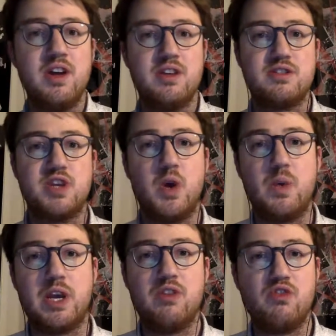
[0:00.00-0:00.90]
So
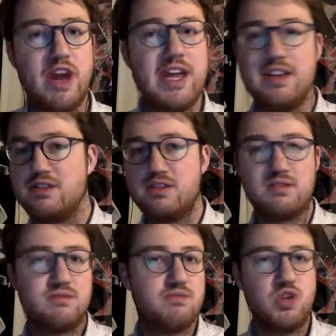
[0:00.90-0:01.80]
we can
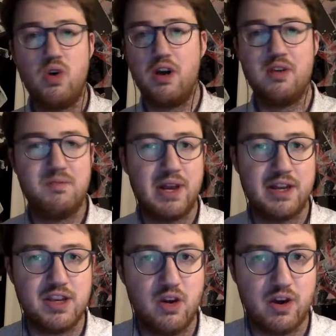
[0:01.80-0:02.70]
raise €200
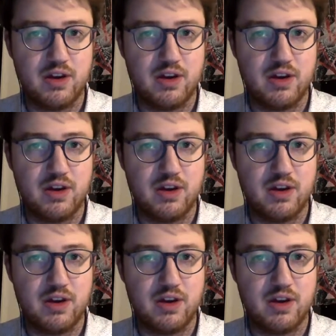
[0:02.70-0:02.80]
million